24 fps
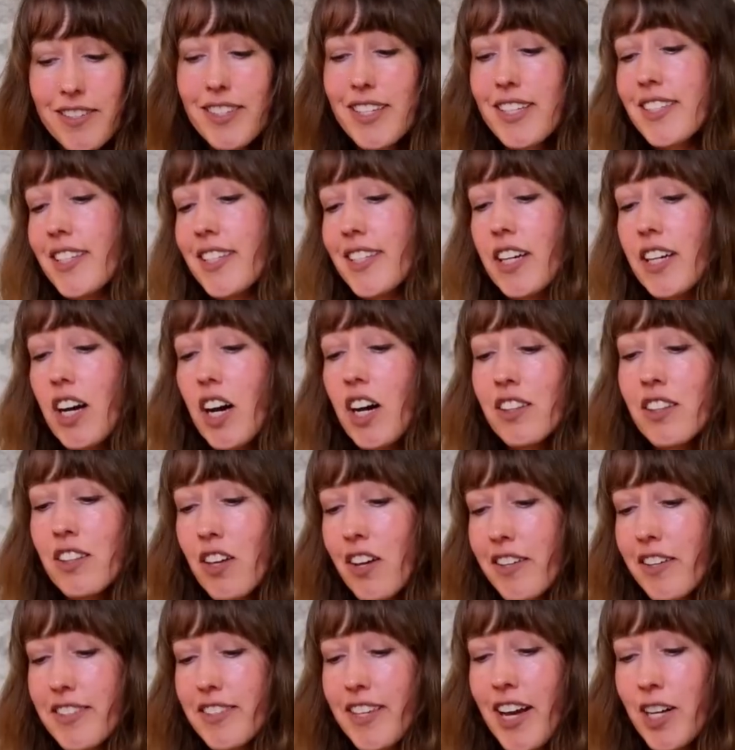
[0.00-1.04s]
is it
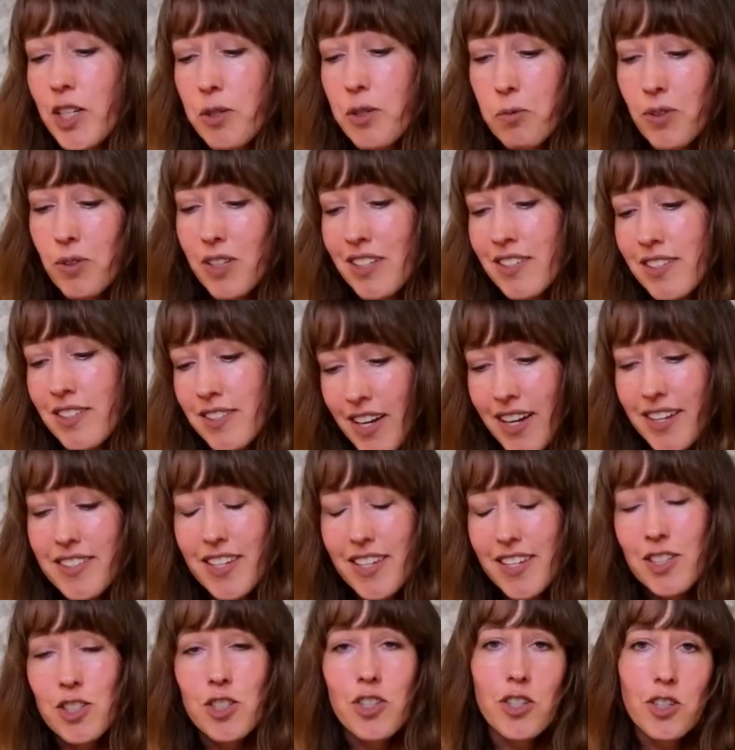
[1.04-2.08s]
unlocks actual insights
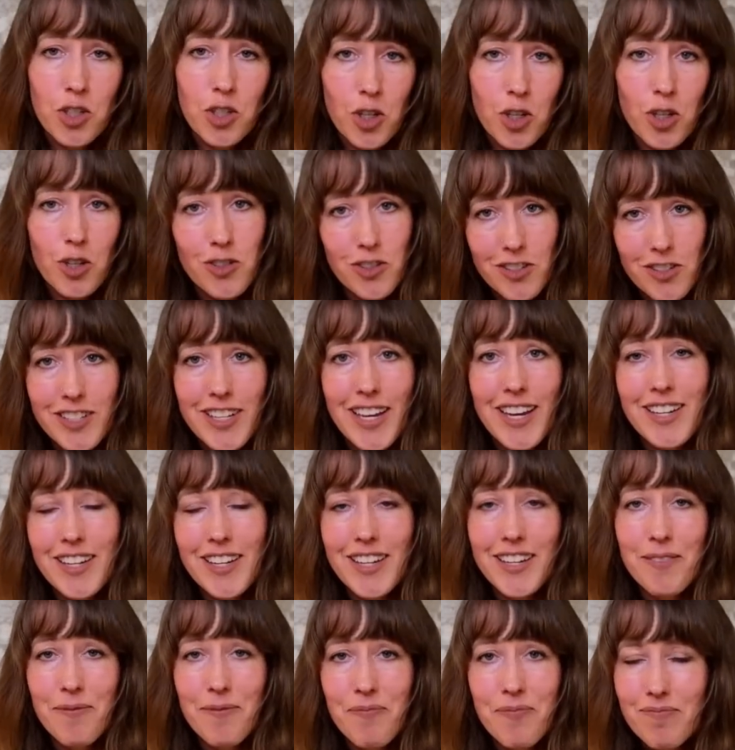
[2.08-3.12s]
and secures your
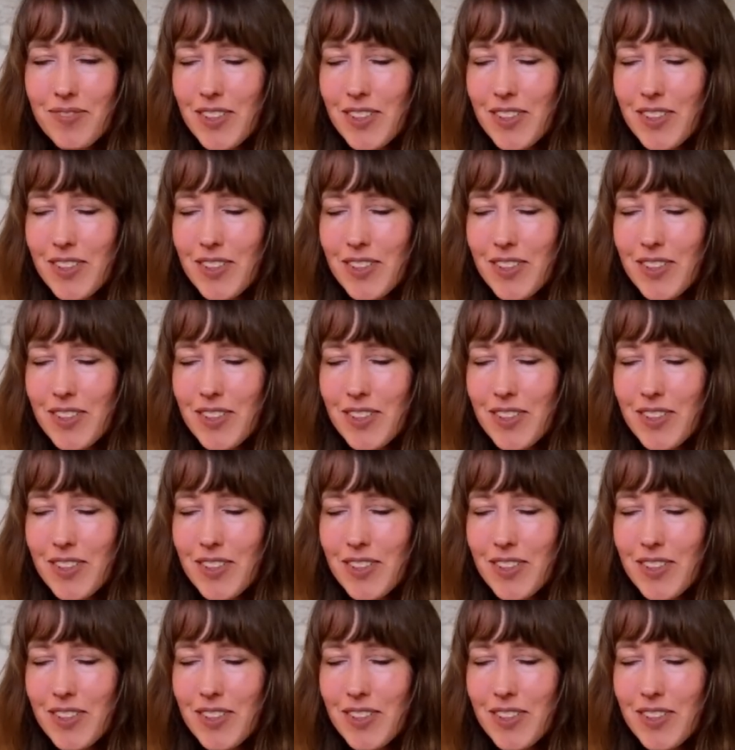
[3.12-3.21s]
data.